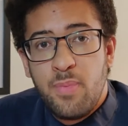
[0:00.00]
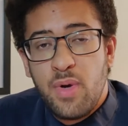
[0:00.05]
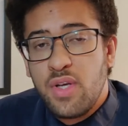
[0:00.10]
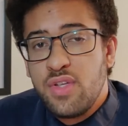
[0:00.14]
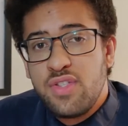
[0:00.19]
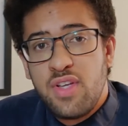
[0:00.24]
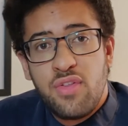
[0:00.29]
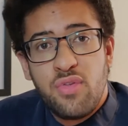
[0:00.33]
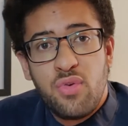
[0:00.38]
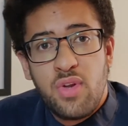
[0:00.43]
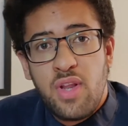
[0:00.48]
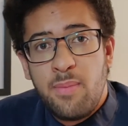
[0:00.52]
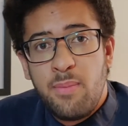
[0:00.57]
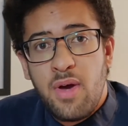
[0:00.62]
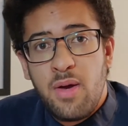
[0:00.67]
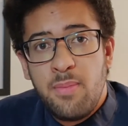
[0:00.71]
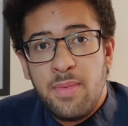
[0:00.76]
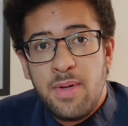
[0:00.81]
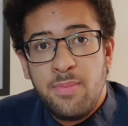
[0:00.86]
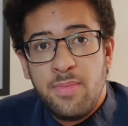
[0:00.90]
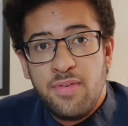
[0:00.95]
because they thought that
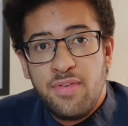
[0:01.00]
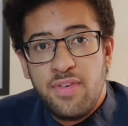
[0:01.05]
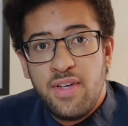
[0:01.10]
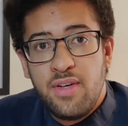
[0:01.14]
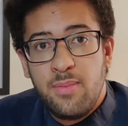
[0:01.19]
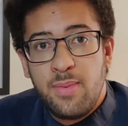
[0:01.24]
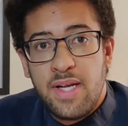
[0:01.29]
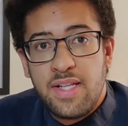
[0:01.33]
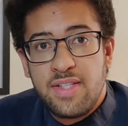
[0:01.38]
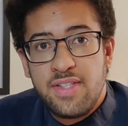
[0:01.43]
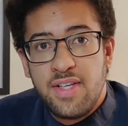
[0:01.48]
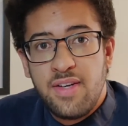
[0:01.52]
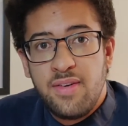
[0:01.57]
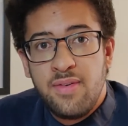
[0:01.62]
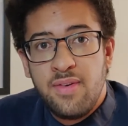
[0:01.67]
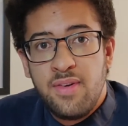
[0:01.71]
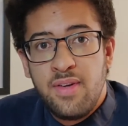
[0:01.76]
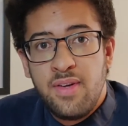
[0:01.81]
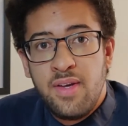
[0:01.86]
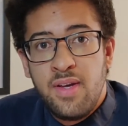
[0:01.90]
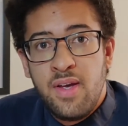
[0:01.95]
might make me feel better
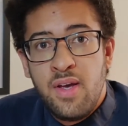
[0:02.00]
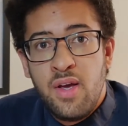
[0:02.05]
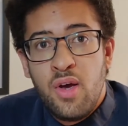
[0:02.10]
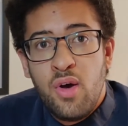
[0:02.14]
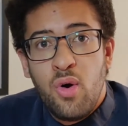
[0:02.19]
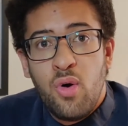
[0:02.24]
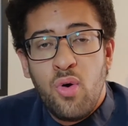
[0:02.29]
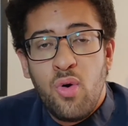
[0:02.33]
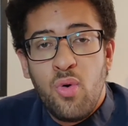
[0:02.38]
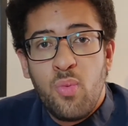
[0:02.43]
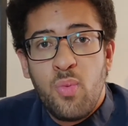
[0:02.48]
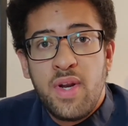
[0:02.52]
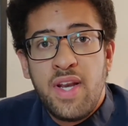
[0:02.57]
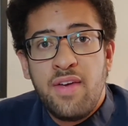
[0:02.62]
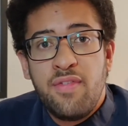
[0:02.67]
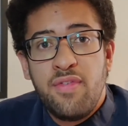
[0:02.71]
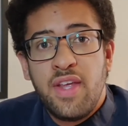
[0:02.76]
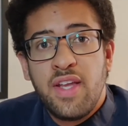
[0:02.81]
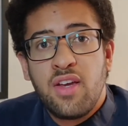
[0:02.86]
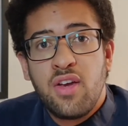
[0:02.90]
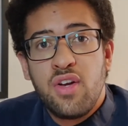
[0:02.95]
or
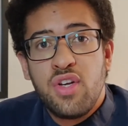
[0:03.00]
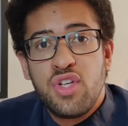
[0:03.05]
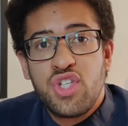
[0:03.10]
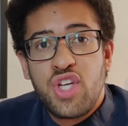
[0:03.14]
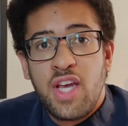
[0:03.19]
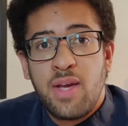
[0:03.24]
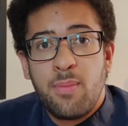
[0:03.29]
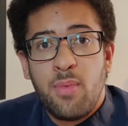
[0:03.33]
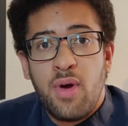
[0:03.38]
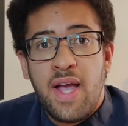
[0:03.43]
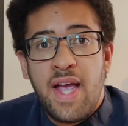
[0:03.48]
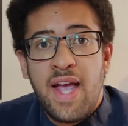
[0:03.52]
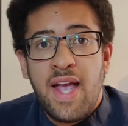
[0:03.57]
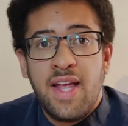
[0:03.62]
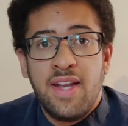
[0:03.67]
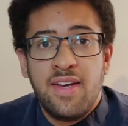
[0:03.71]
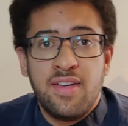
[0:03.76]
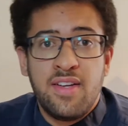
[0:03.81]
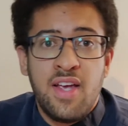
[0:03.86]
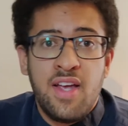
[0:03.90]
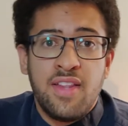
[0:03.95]
whenever they go to shake my
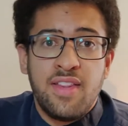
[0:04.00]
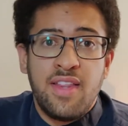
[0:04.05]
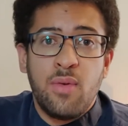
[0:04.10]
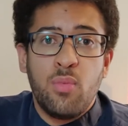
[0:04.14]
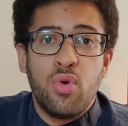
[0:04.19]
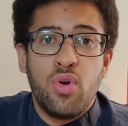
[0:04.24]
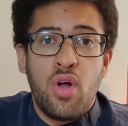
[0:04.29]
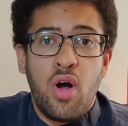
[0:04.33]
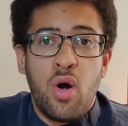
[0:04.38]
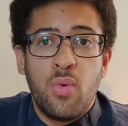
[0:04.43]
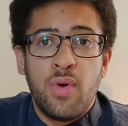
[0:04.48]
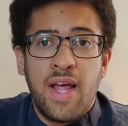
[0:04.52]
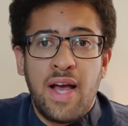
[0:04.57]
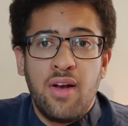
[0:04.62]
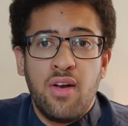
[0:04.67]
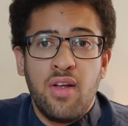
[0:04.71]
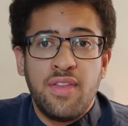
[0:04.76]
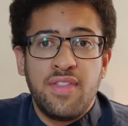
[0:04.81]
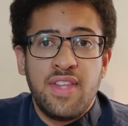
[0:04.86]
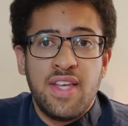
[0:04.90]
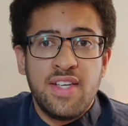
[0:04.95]
hand, they wouldn't hold
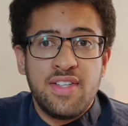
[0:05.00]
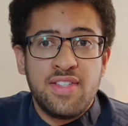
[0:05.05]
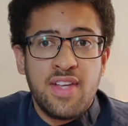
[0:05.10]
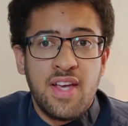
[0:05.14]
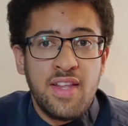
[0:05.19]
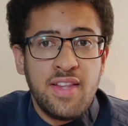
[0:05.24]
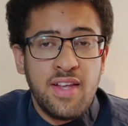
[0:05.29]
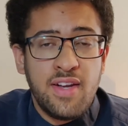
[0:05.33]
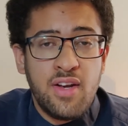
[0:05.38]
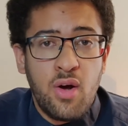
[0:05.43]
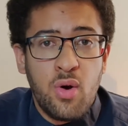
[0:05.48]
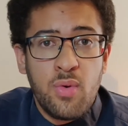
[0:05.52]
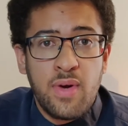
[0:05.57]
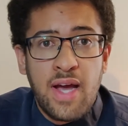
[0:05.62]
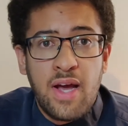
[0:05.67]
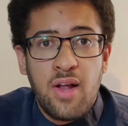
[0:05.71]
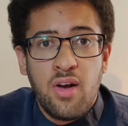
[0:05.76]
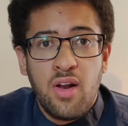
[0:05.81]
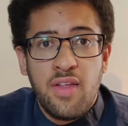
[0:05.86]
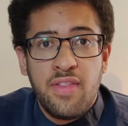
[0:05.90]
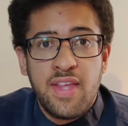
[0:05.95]
out like this. They'd hold
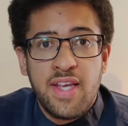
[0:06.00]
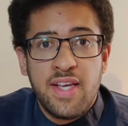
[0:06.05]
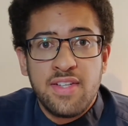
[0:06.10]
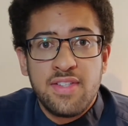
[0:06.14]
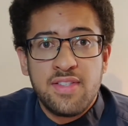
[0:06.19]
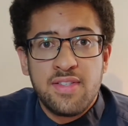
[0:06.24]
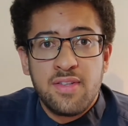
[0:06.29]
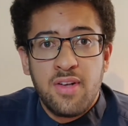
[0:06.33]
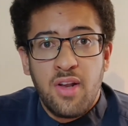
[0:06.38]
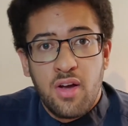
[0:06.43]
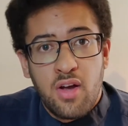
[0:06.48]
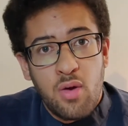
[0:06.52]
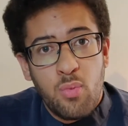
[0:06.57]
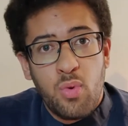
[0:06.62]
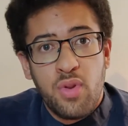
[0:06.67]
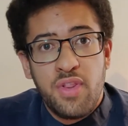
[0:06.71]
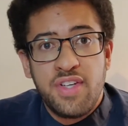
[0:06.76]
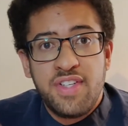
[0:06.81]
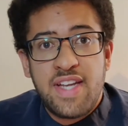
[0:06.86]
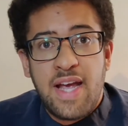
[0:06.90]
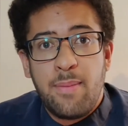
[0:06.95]
out like this, like I
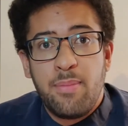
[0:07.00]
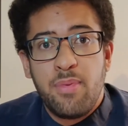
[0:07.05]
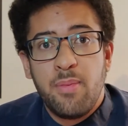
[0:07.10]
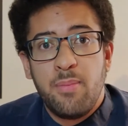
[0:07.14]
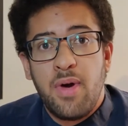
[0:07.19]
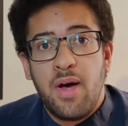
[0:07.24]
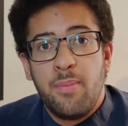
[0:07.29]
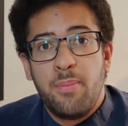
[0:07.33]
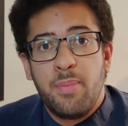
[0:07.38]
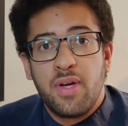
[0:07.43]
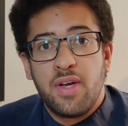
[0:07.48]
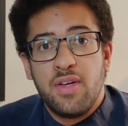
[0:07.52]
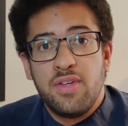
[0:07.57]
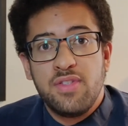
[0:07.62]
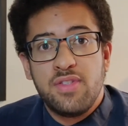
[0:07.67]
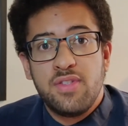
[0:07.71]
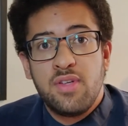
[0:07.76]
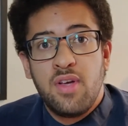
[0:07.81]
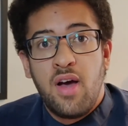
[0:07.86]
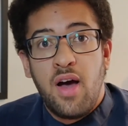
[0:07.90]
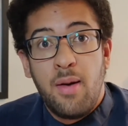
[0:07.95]
want to dap them up
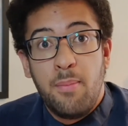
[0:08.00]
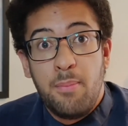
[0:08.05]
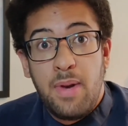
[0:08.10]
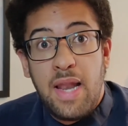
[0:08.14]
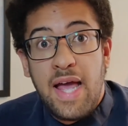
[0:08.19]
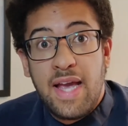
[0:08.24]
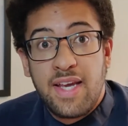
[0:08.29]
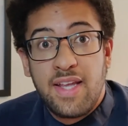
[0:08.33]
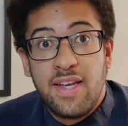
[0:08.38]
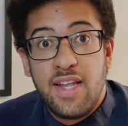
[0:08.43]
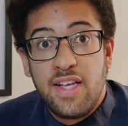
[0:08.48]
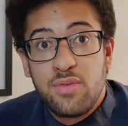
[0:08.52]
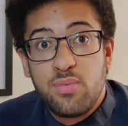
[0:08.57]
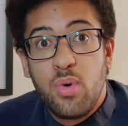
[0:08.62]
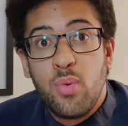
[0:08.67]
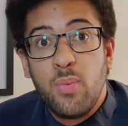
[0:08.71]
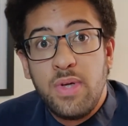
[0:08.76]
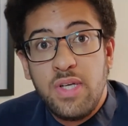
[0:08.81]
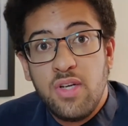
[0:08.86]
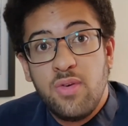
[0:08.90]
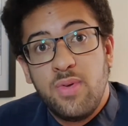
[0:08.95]
because I'm black and that's
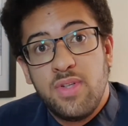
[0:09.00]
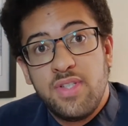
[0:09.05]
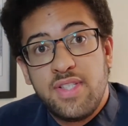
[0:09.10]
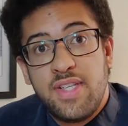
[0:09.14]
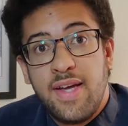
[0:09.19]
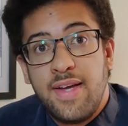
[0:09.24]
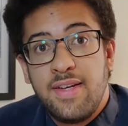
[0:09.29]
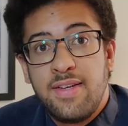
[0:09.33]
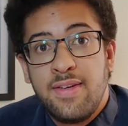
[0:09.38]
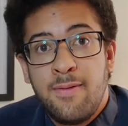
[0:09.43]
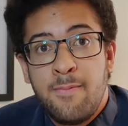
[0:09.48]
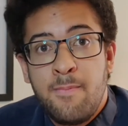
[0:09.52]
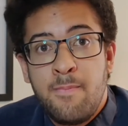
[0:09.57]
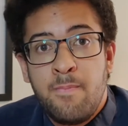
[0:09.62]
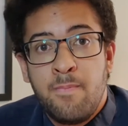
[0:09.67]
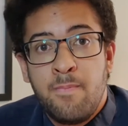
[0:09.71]
what we do instead.